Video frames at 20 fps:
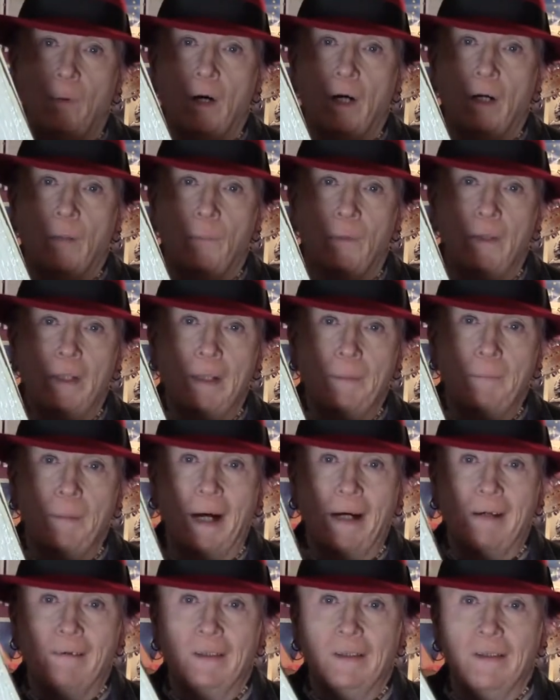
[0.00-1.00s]
Wild Willy
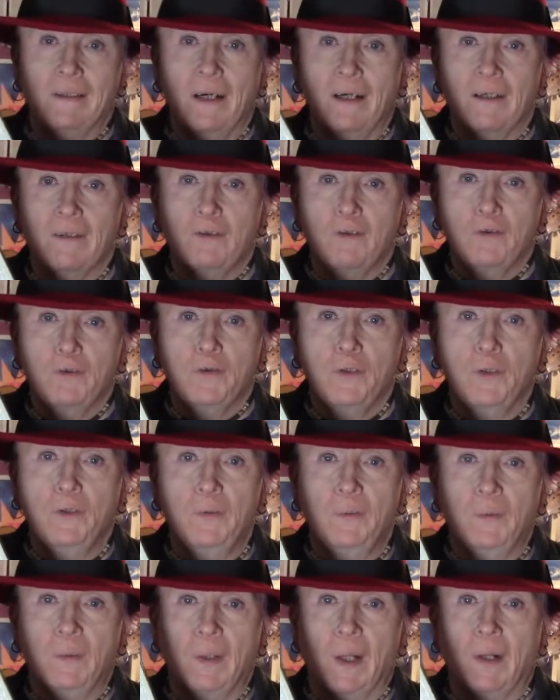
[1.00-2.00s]
Barrett,
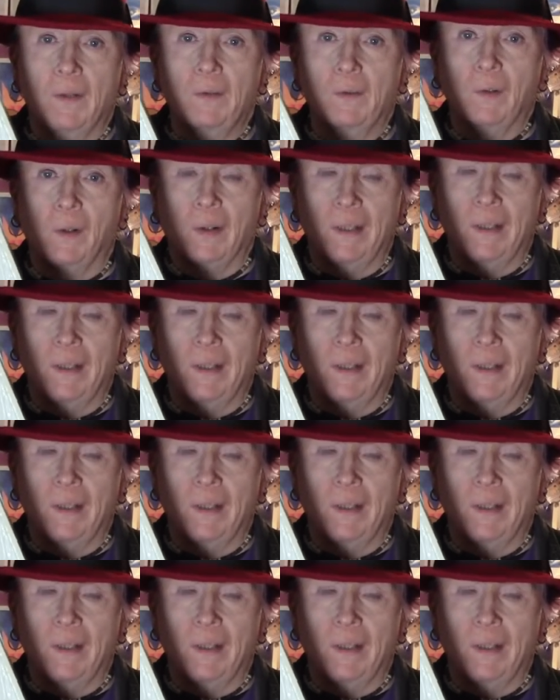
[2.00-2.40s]
true local